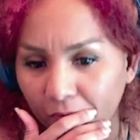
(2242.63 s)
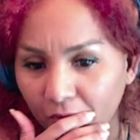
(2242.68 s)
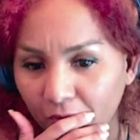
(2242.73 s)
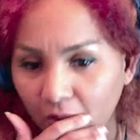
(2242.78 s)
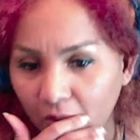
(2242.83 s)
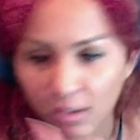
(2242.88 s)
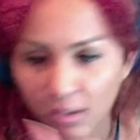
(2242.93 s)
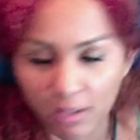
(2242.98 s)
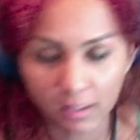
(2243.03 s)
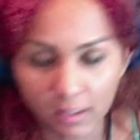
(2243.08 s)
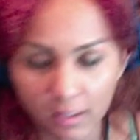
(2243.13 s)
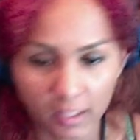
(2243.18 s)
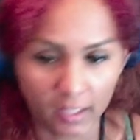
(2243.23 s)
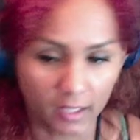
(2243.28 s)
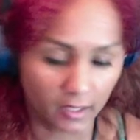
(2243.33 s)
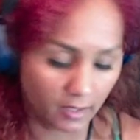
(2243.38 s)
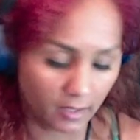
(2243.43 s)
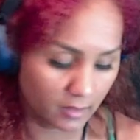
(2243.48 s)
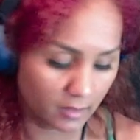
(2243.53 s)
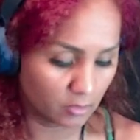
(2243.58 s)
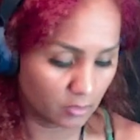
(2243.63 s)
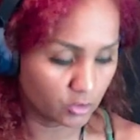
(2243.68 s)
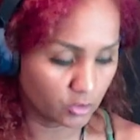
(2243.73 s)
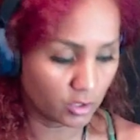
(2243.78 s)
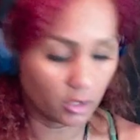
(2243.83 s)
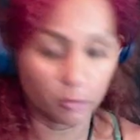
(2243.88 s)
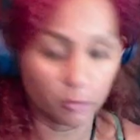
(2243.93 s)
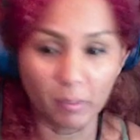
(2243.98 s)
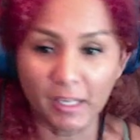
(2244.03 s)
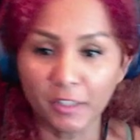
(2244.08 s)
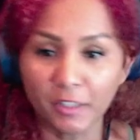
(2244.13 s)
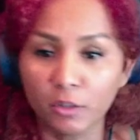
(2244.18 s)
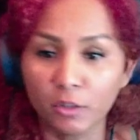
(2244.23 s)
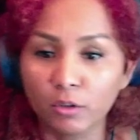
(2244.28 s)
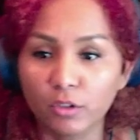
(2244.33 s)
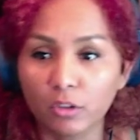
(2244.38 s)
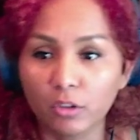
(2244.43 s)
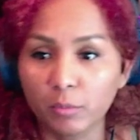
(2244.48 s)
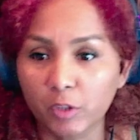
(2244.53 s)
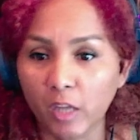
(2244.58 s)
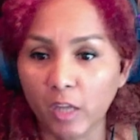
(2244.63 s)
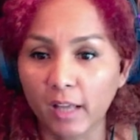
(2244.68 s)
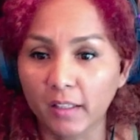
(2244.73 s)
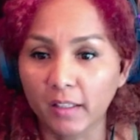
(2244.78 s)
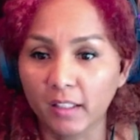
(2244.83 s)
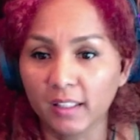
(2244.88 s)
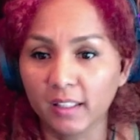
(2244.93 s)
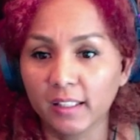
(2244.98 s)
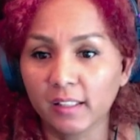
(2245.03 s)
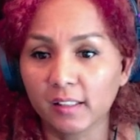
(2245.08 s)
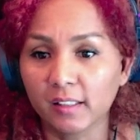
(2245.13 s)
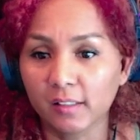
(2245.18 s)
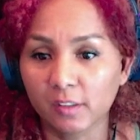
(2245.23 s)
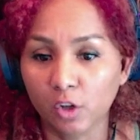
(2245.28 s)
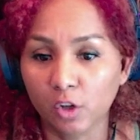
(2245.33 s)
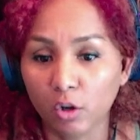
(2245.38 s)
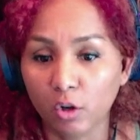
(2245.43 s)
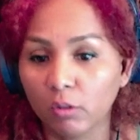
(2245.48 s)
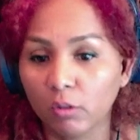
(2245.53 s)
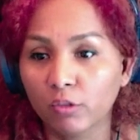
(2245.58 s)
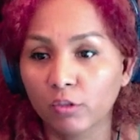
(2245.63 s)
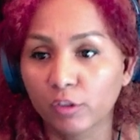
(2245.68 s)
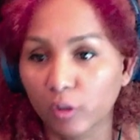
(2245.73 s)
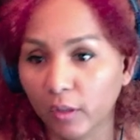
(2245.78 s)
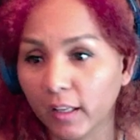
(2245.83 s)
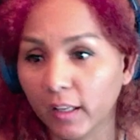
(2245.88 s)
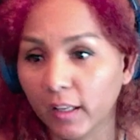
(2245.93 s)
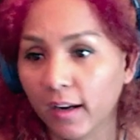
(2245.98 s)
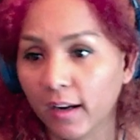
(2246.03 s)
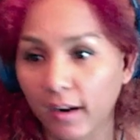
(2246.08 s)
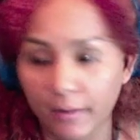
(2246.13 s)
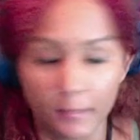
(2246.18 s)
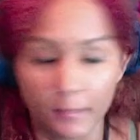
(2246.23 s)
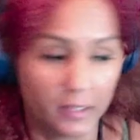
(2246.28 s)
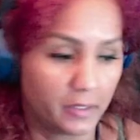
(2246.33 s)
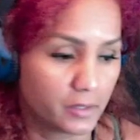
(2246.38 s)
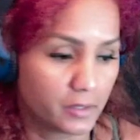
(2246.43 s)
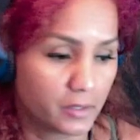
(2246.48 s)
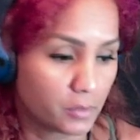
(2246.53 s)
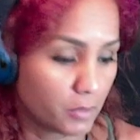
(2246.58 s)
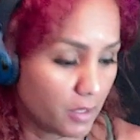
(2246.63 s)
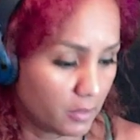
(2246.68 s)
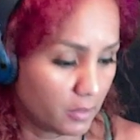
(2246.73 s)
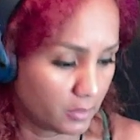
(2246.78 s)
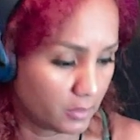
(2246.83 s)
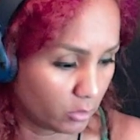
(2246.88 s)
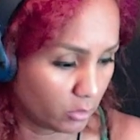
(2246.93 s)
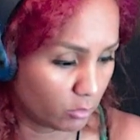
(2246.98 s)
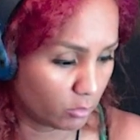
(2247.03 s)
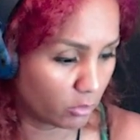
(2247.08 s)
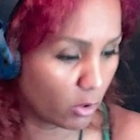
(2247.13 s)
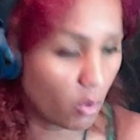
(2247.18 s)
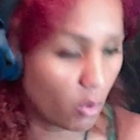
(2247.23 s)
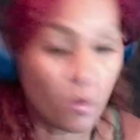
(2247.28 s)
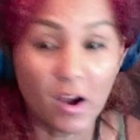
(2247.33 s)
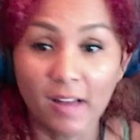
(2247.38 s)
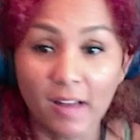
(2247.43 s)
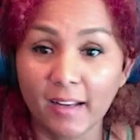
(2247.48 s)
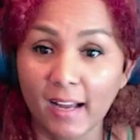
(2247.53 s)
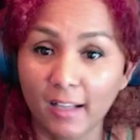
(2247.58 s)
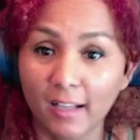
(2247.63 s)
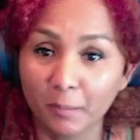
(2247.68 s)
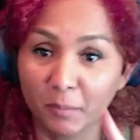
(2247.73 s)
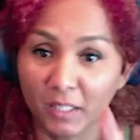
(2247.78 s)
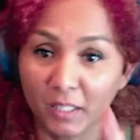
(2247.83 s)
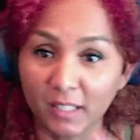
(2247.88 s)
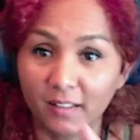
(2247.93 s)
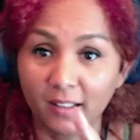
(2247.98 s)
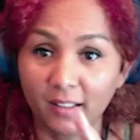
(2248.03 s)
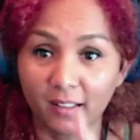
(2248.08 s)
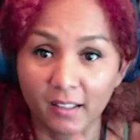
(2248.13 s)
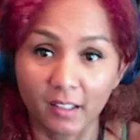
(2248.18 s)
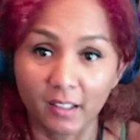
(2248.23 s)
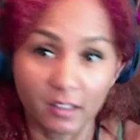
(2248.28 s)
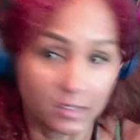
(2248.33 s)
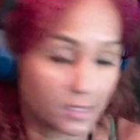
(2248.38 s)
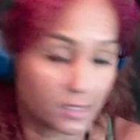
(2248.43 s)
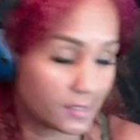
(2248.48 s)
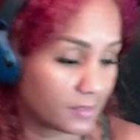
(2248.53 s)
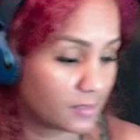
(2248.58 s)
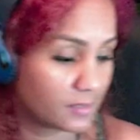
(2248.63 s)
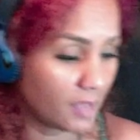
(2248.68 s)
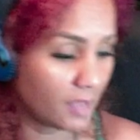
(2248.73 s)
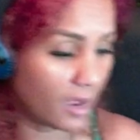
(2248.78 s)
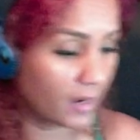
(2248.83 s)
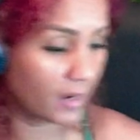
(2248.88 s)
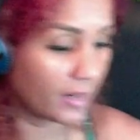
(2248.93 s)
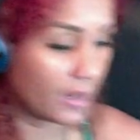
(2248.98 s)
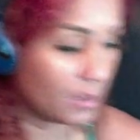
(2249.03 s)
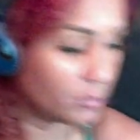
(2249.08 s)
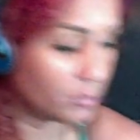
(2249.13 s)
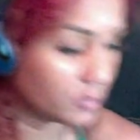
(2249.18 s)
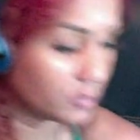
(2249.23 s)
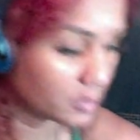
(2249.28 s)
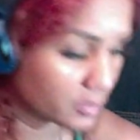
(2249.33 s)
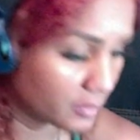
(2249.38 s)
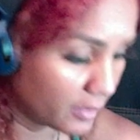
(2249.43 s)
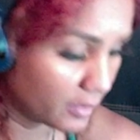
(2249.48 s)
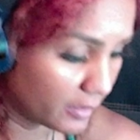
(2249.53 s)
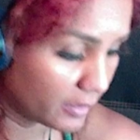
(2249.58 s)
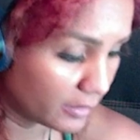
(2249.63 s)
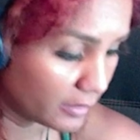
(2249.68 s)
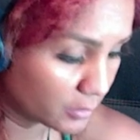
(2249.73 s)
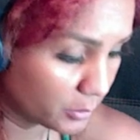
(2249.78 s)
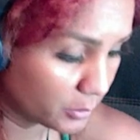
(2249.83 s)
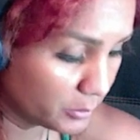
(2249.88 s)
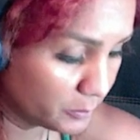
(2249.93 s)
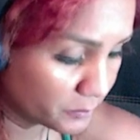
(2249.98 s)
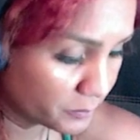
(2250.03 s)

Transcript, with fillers: Okay, so my YouTube channel is called Zoila Garman as well, so go and add me there, because that counts there too.